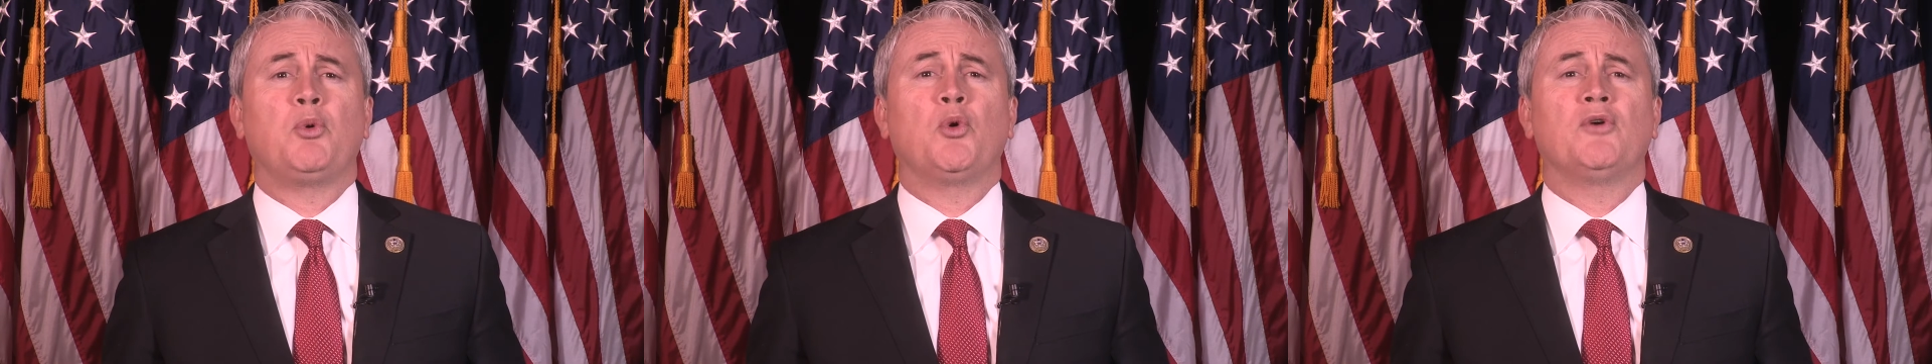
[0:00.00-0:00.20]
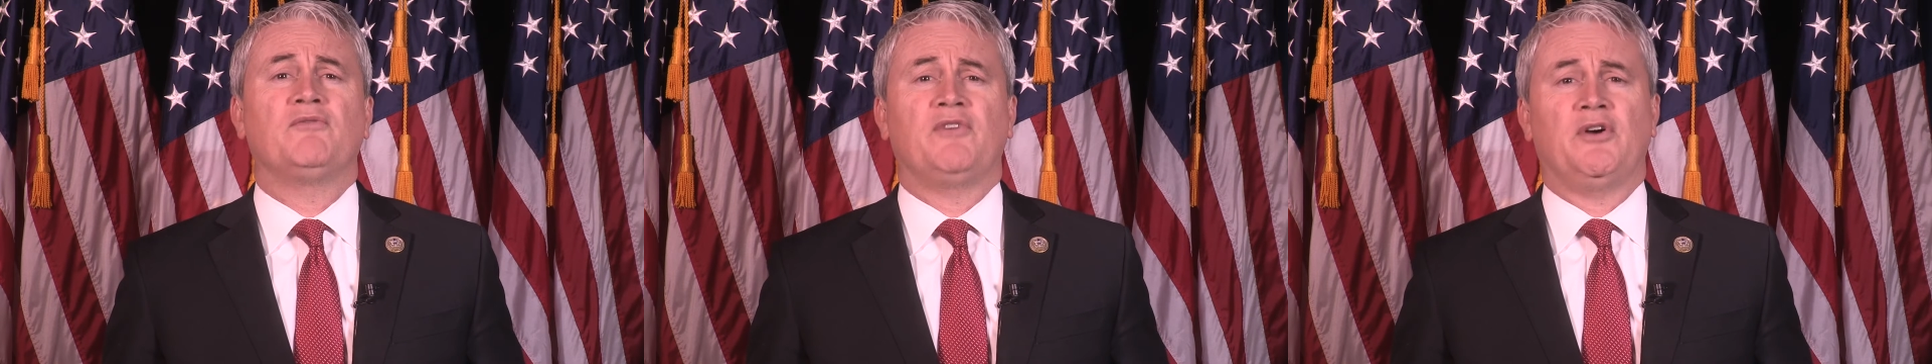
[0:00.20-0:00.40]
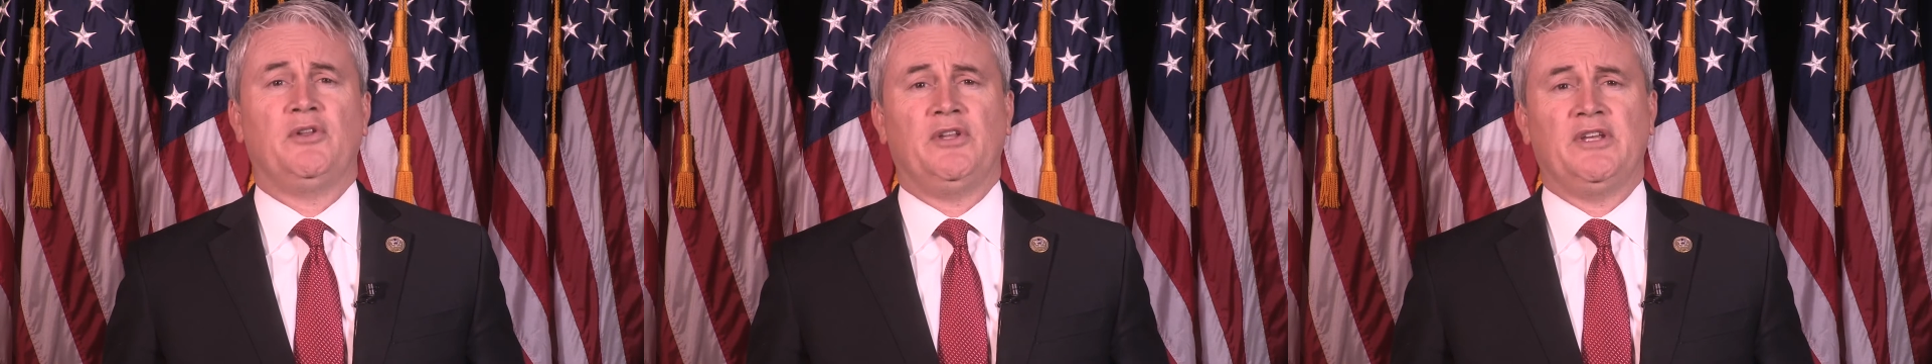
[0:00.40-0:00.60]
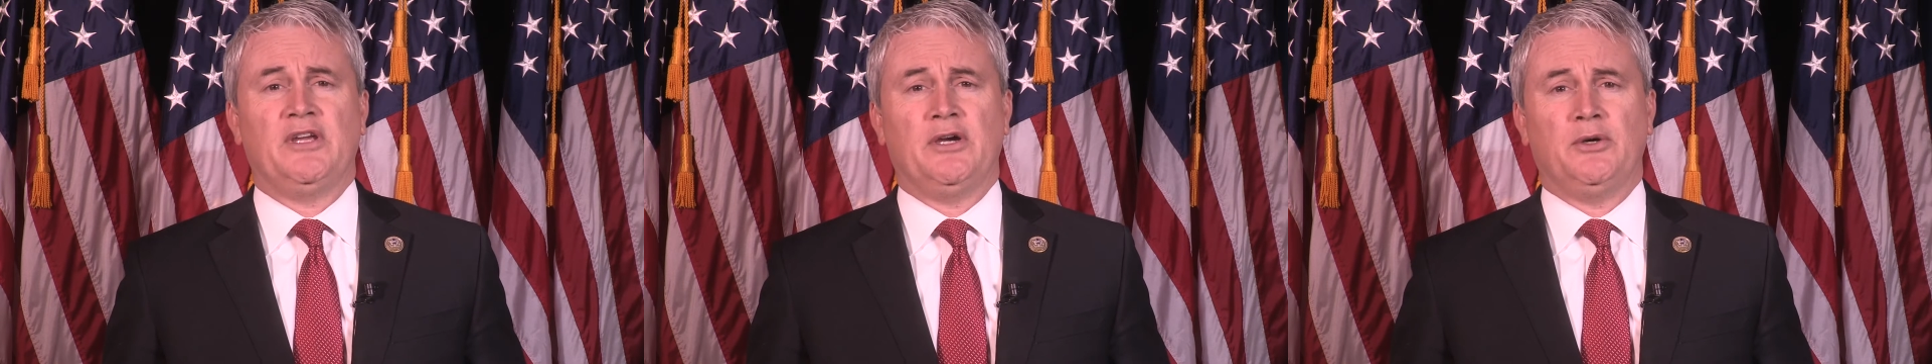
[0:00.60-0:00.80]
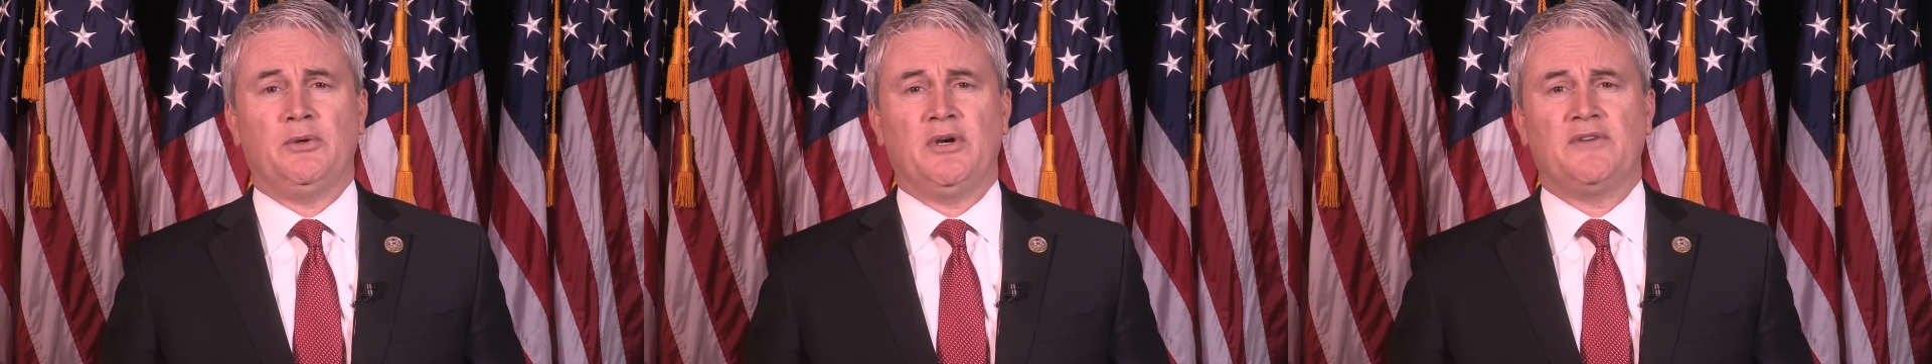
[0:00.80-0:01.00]

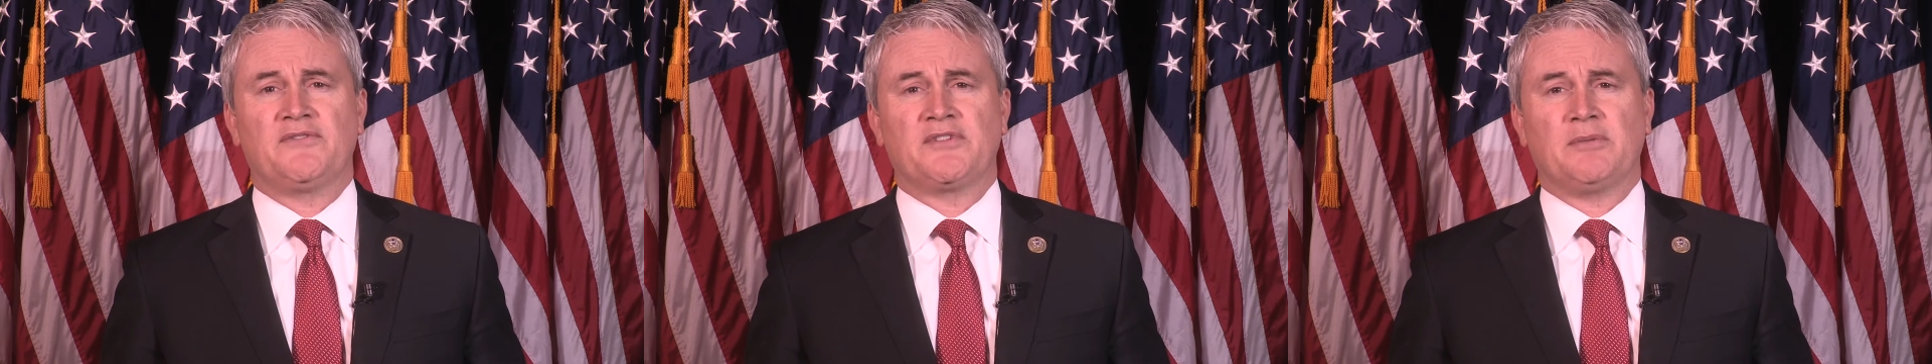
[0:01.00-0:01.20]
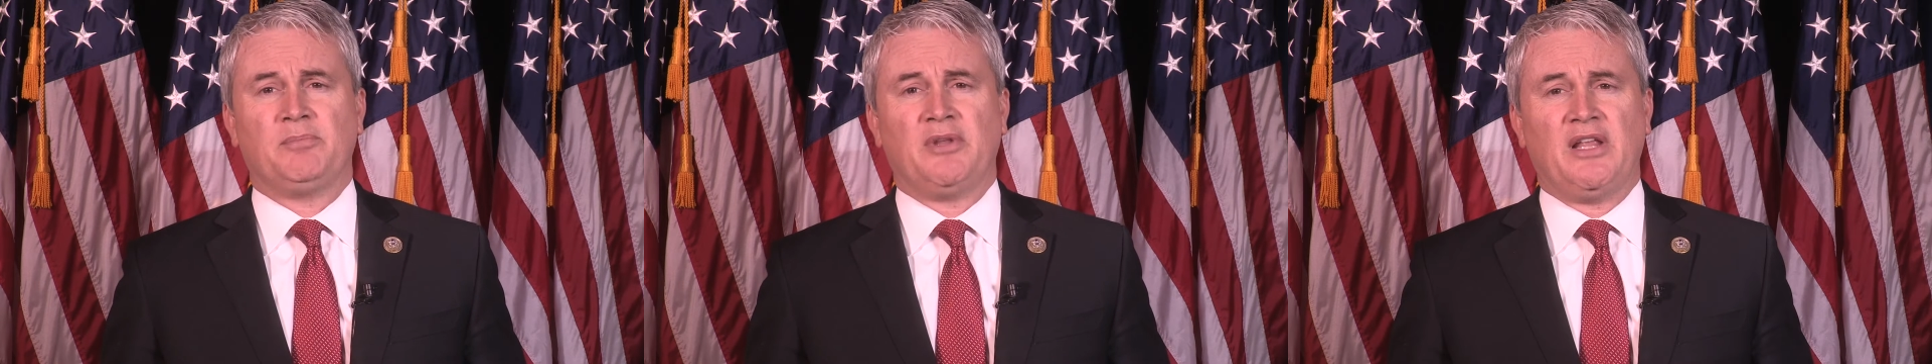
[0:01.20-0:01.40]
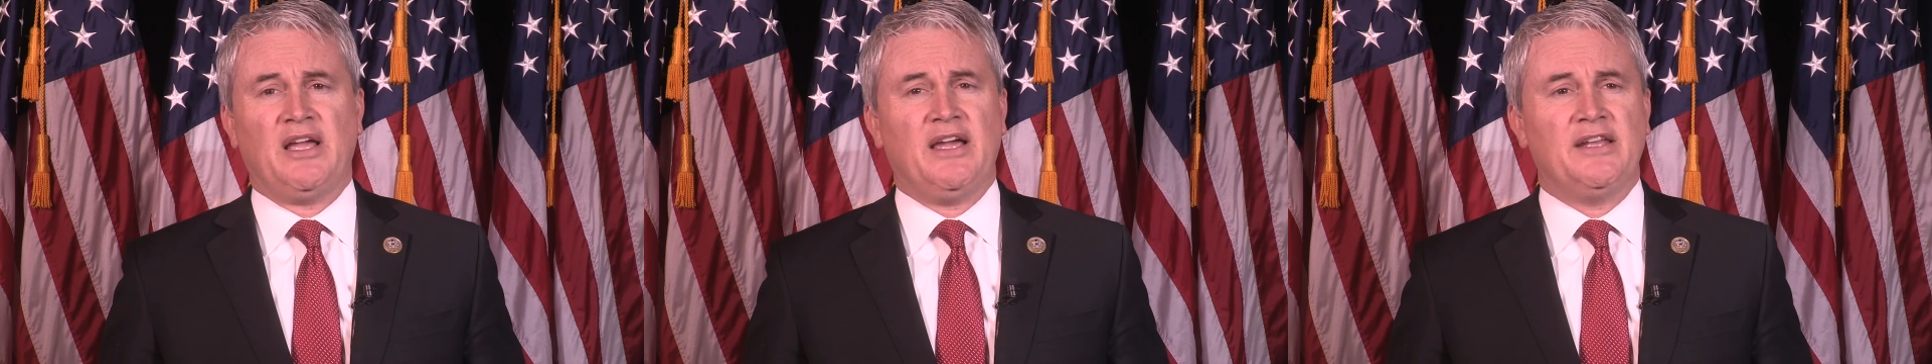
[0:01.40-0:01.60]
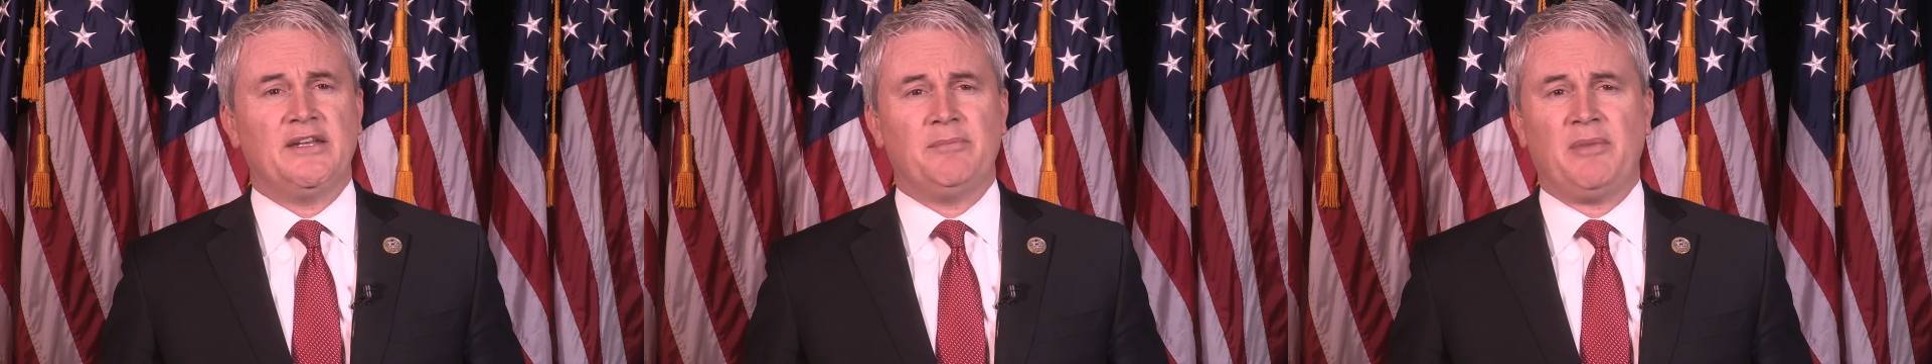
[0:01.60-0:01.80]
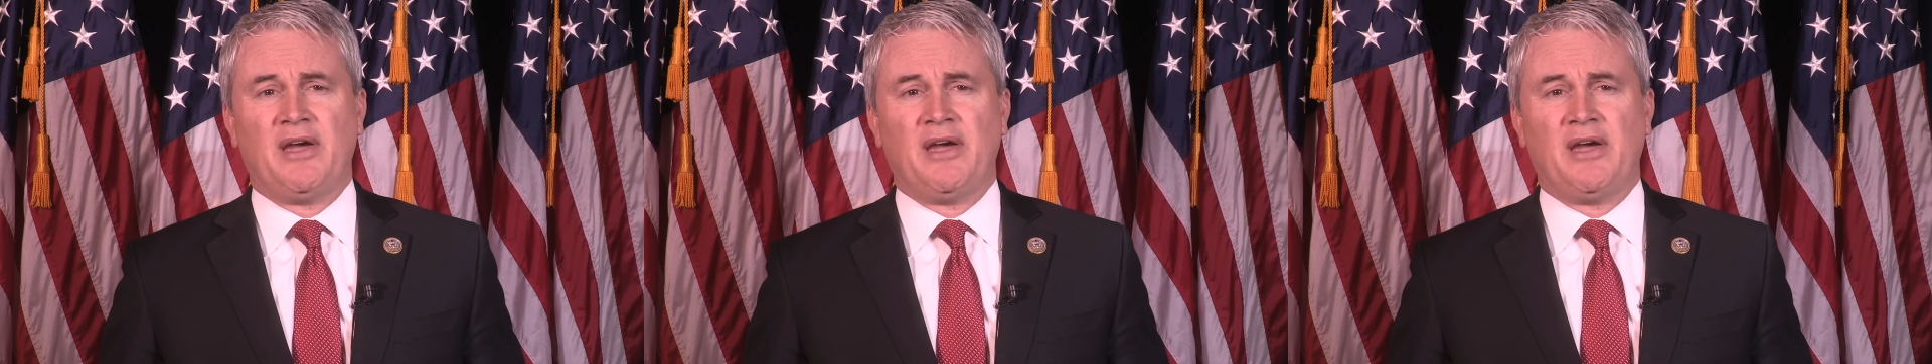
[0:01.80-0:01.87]
portfolio of supply and